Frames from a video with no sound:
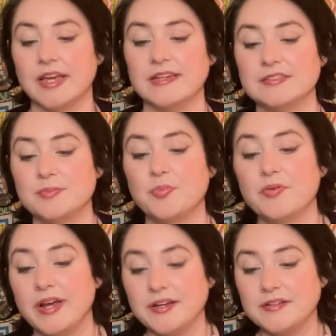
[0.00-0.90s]
It's
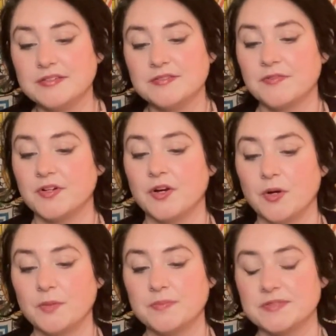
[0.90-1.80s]
prayers for
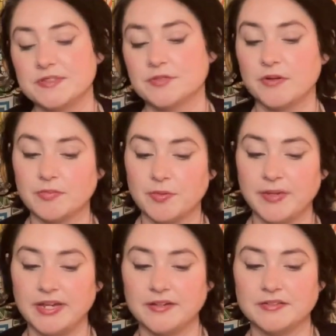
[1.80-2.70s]
hopes,
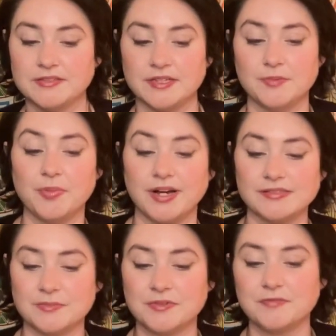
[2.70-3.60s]
troublemakers,
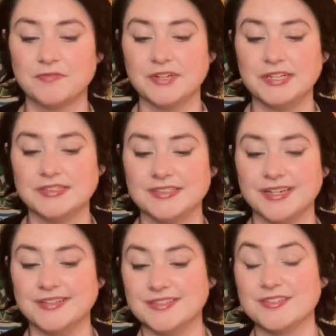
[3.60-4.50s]
impossible freaks,
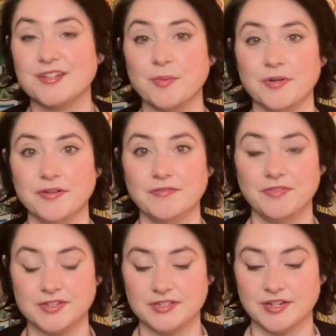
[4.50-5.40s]
and stubborn
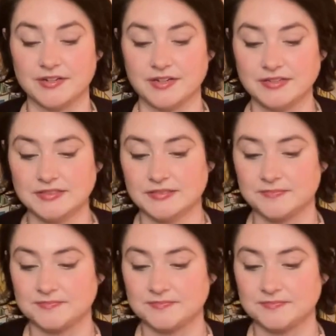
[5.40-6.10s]
visionaries.